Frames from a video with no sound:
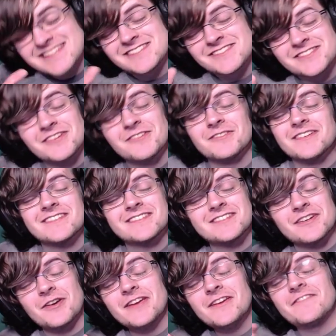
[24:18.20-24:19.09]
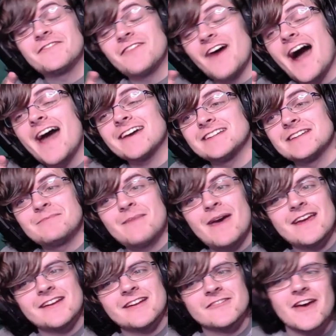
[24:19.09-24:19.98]
So he finally
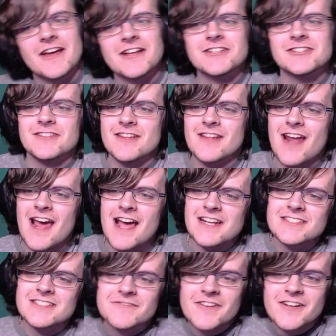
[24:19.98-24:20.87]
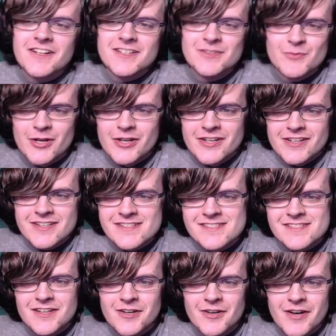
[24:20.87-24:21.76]
made an invention that actually fucking
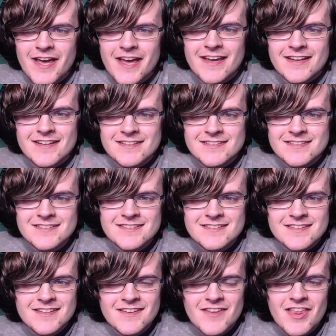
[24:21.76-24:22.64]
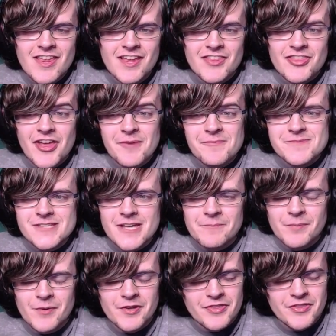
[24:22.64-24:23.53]
works. So hey, thumbs
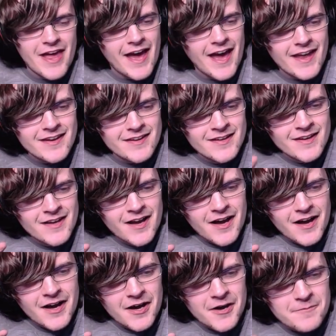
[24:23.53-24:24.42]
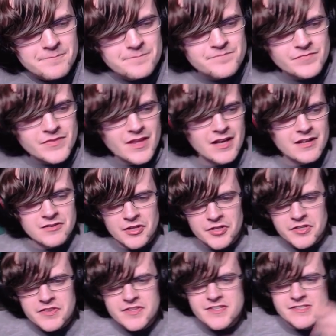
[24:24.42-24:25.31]
up on that. A
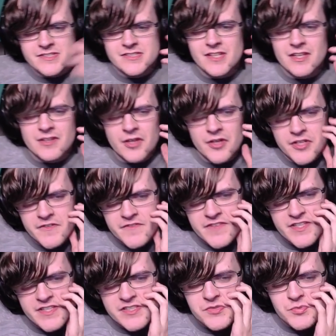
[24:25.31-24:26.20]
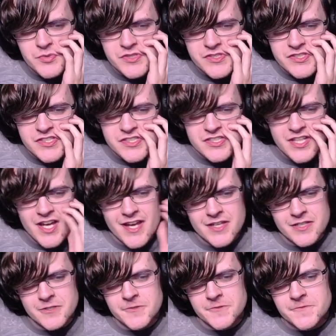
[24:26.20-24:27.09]
lot of this was just
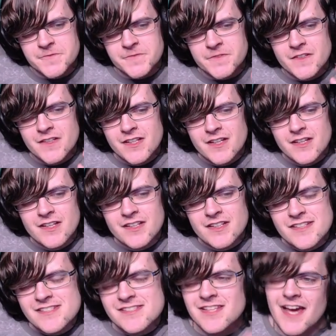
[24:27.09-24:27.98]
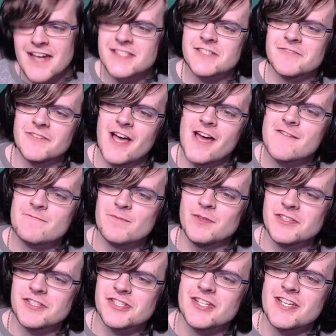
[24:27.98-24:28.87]
kind of slice of
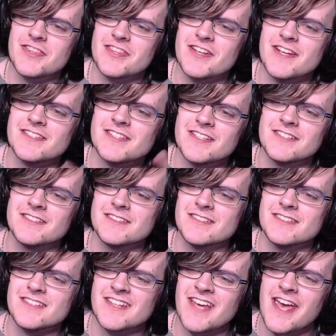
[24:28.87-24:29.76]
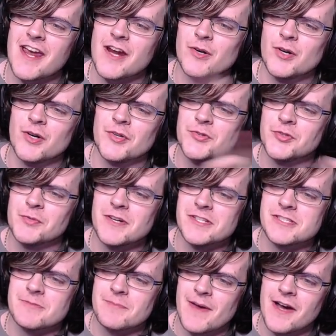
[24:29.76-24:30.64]
life bullshit that I didn't care all too
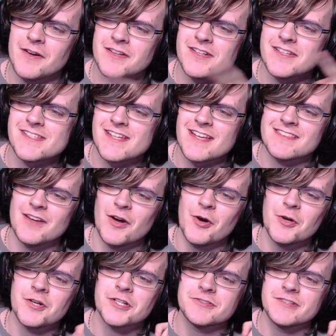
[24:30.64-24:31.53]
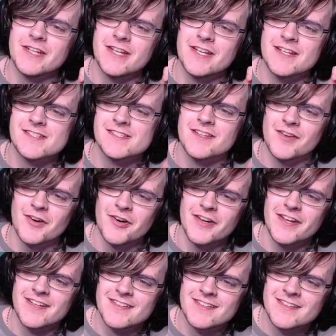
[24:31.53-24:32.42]
much about because Ocarine is
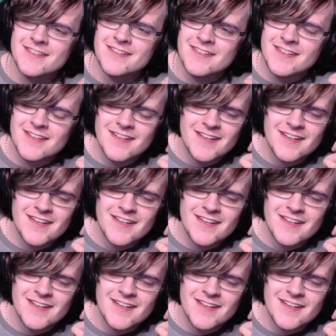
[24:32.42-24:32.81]
annoying.